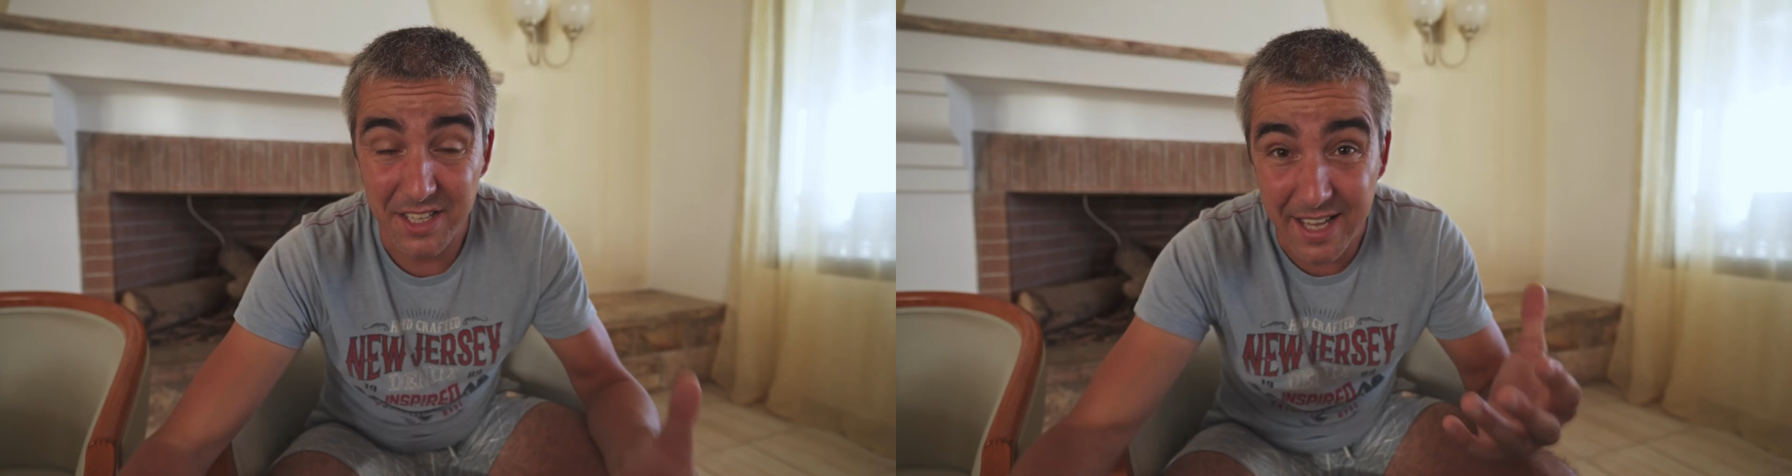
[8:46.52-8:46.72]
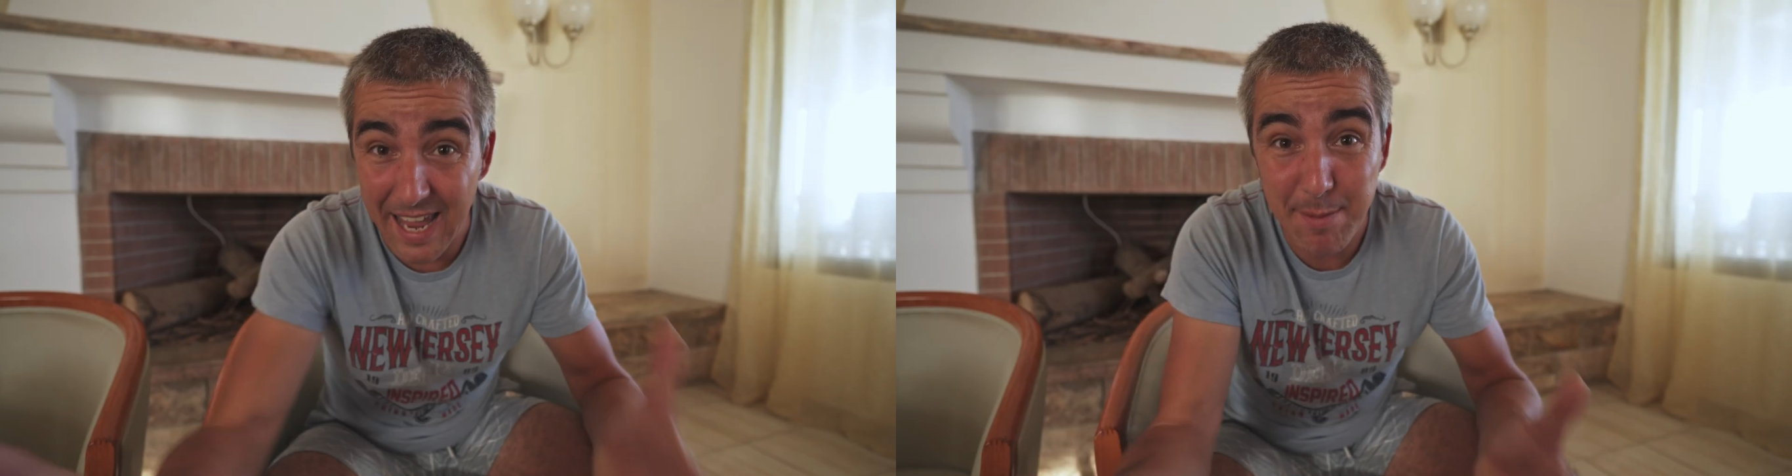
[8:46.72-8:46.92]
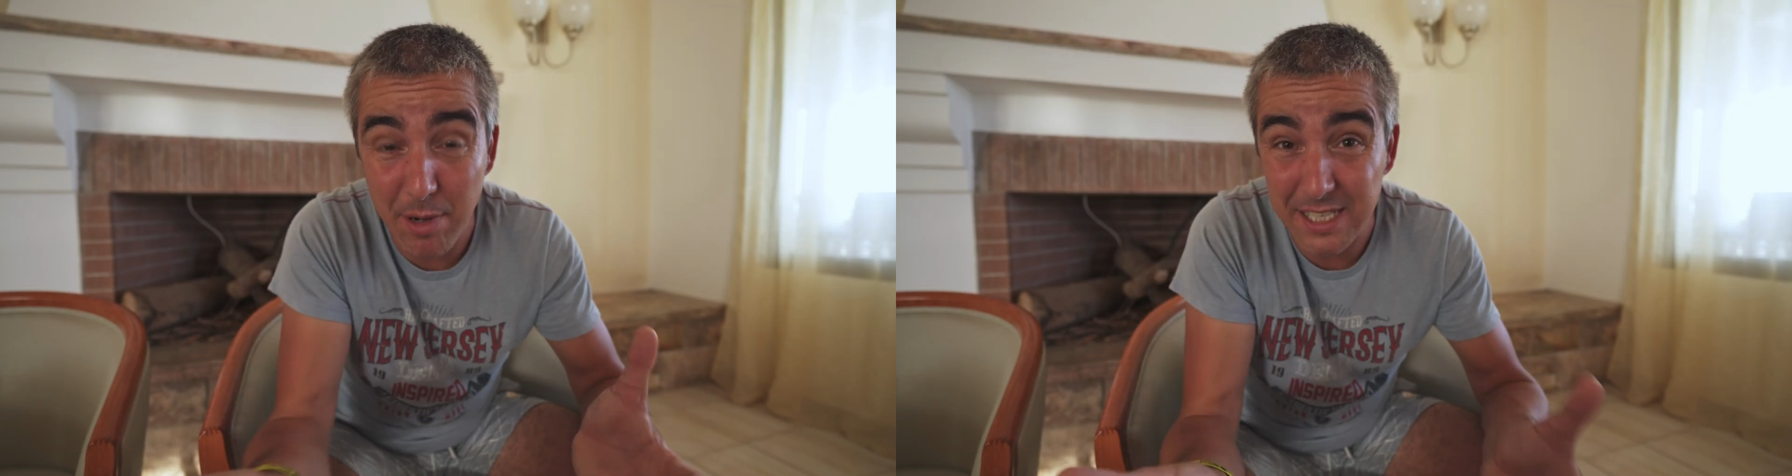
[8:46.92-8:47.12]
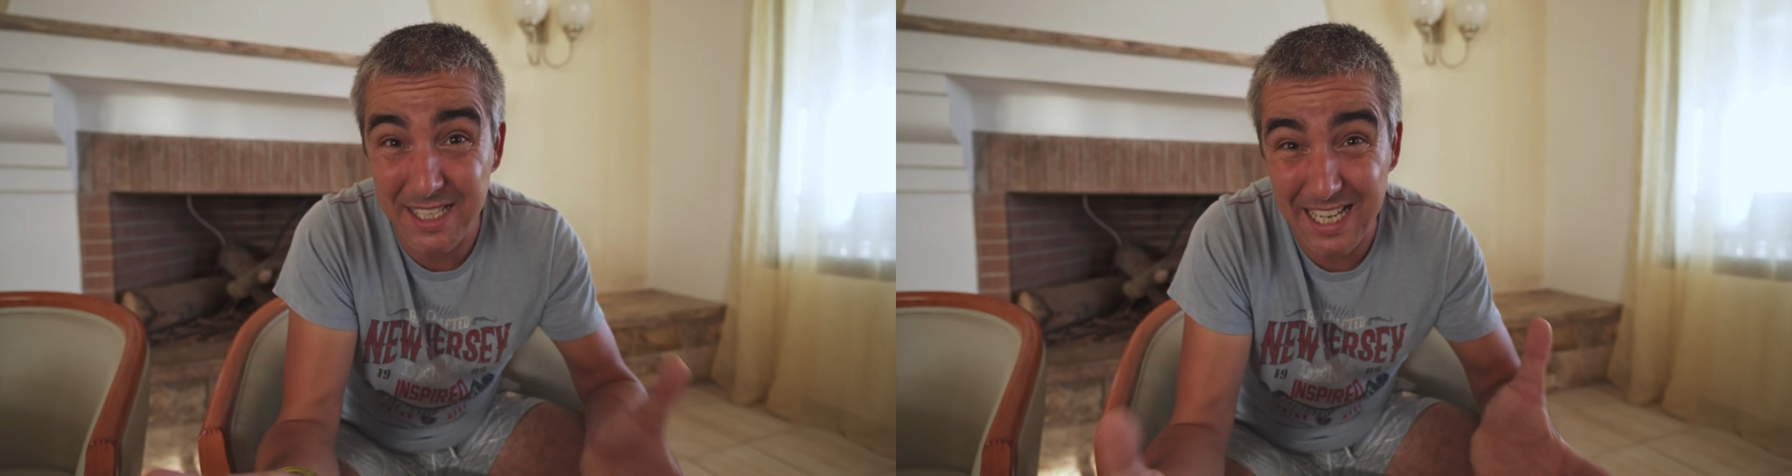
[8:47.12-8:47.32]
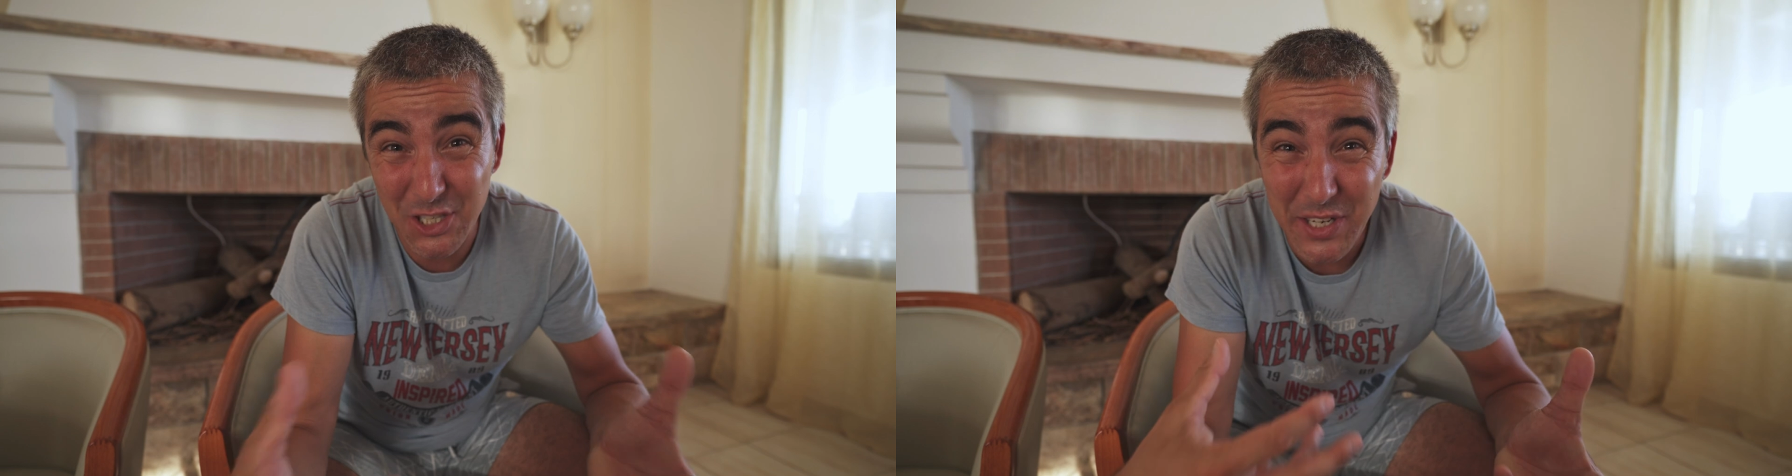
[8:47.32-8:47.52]
the gamma is
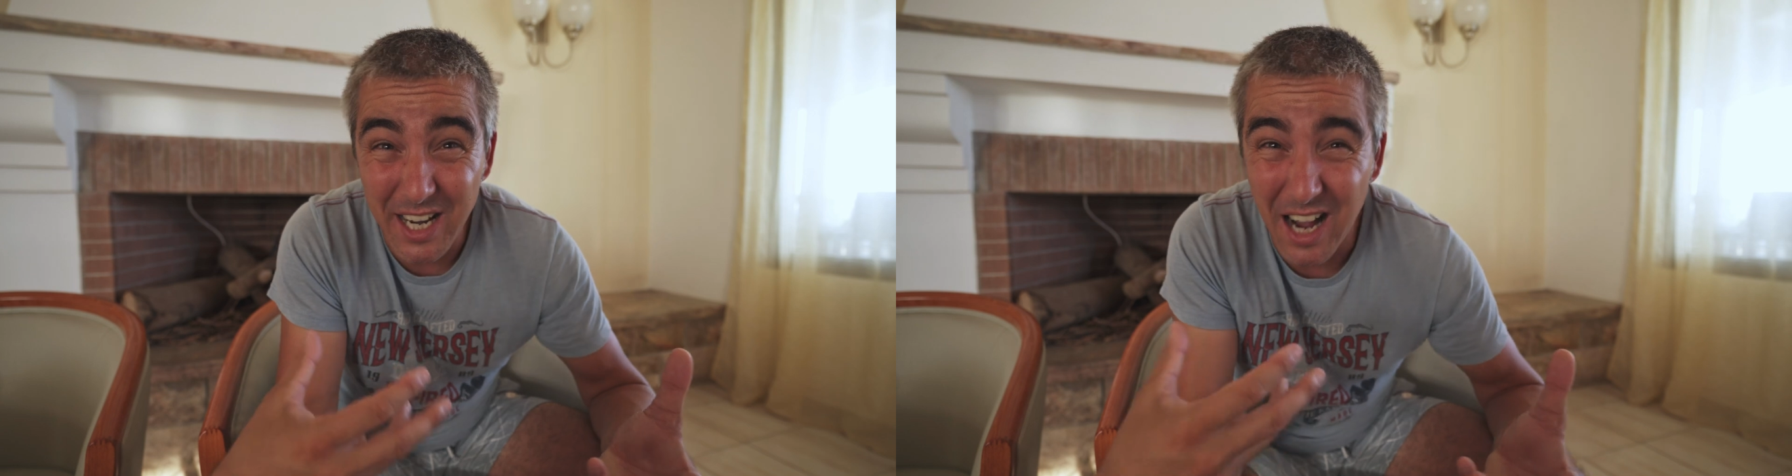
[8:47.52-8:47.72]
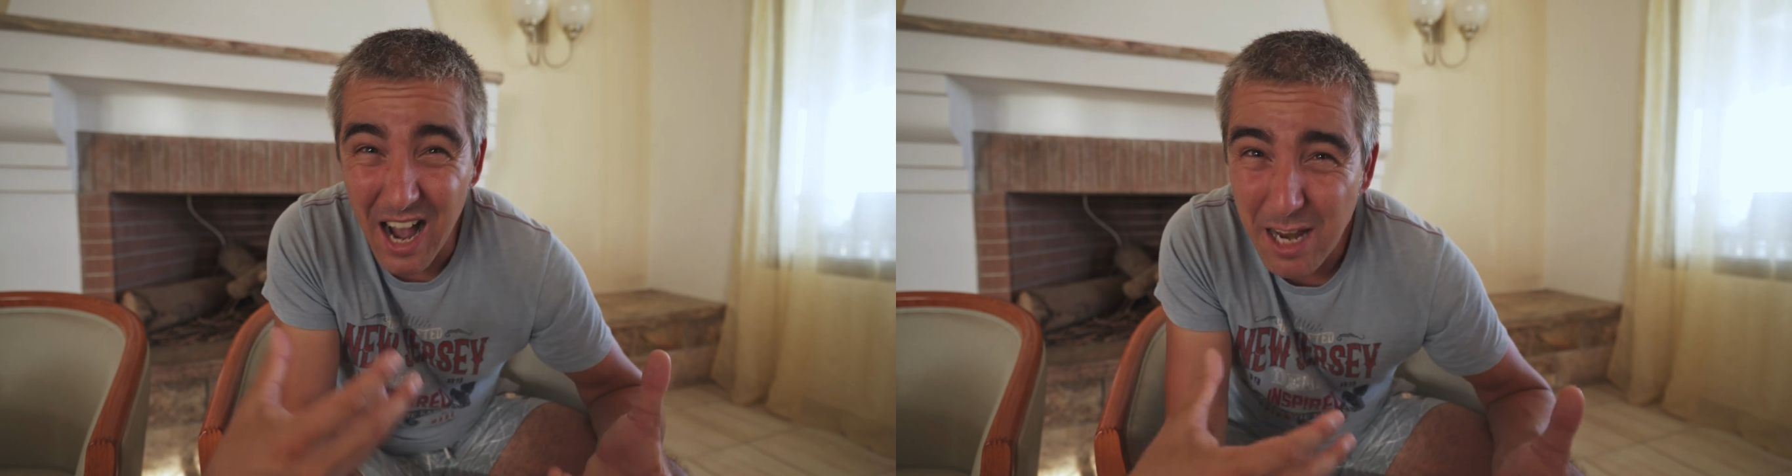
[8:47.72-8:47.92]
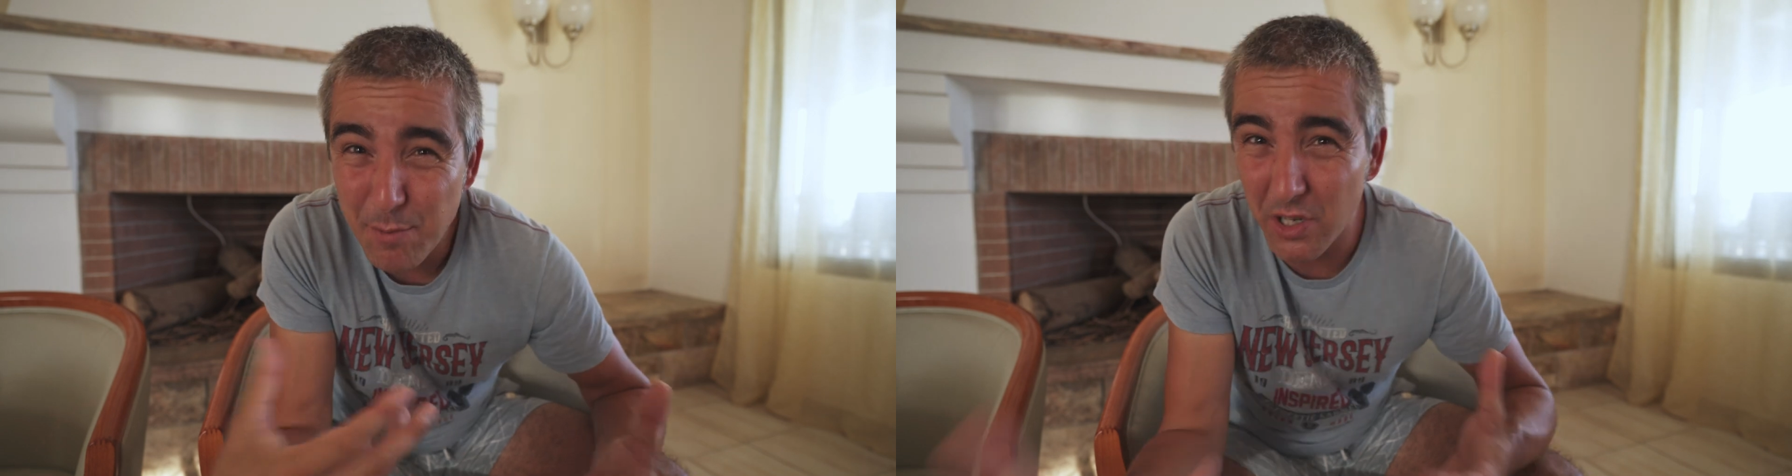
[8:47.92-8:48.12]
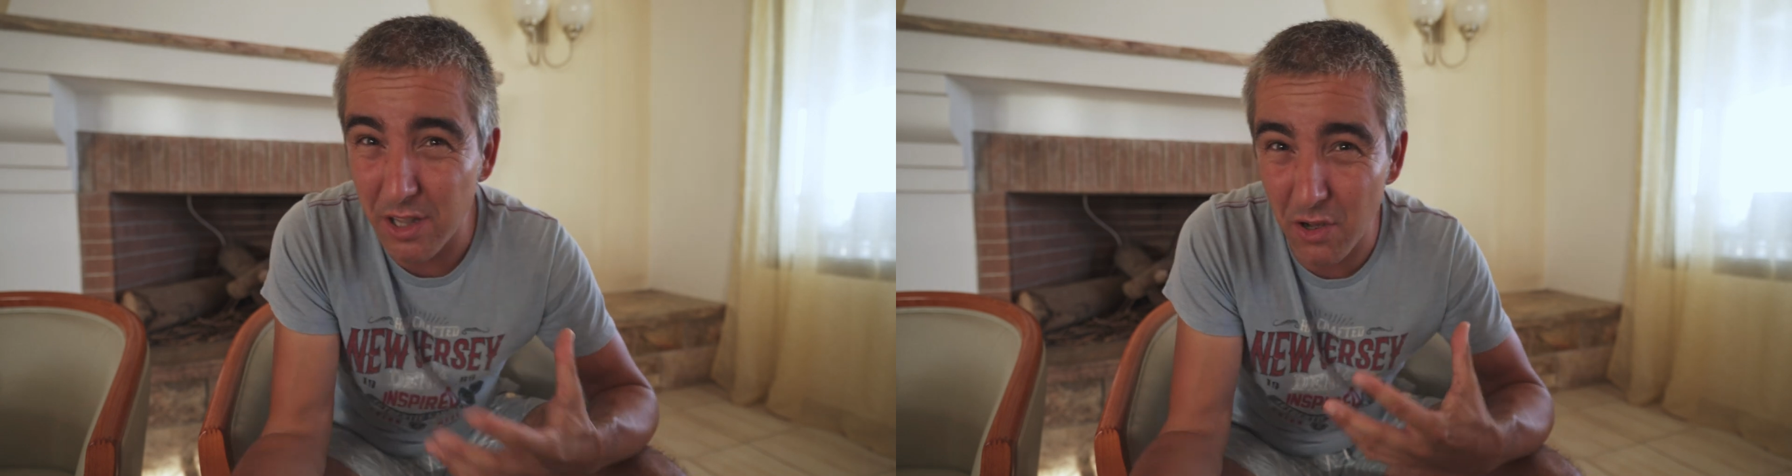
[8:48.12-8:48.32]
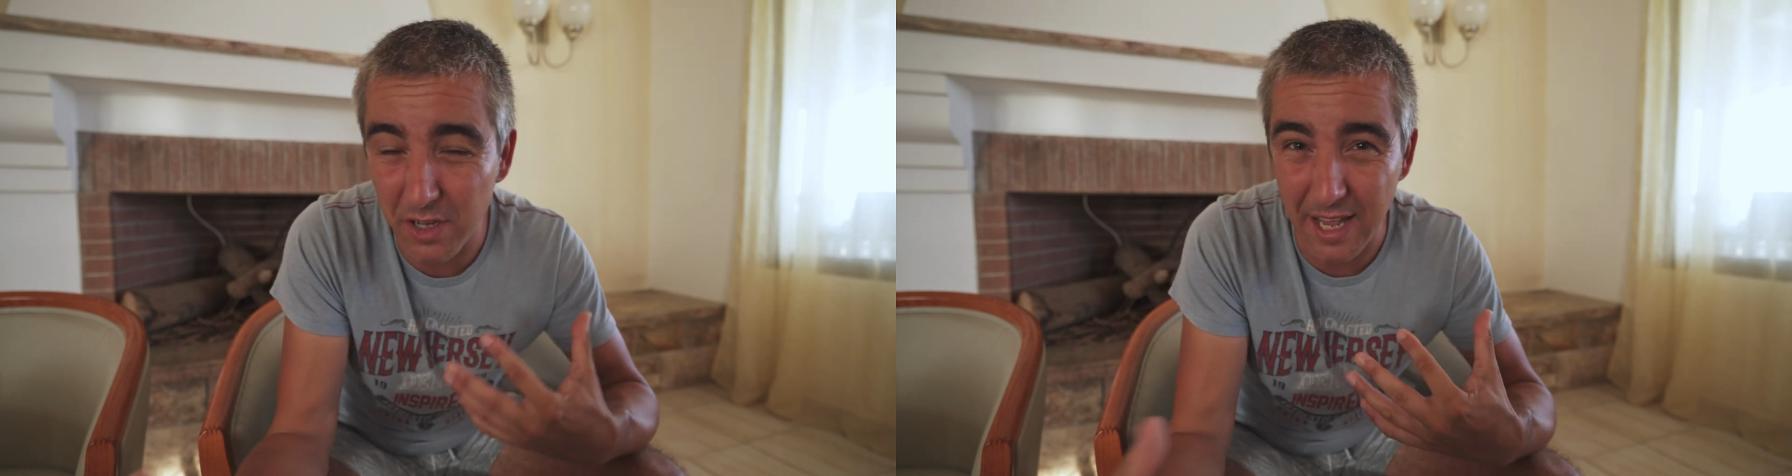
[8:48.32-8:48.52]
actually a hybrid
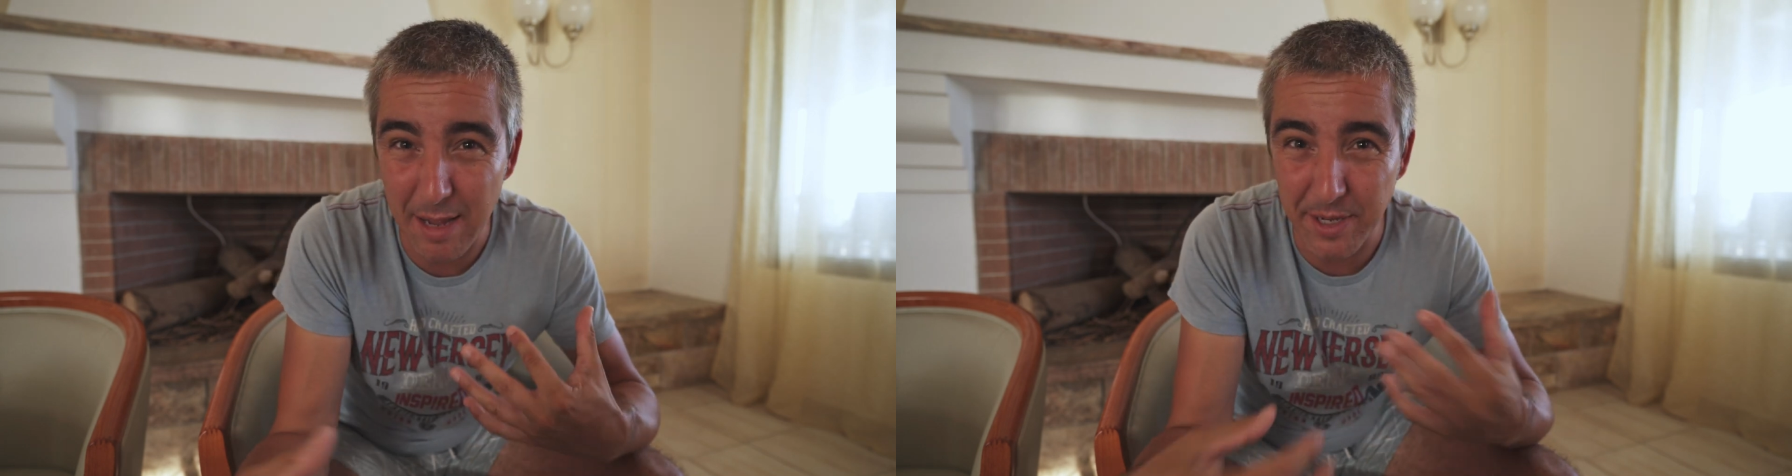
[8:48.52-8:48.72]
log gamma.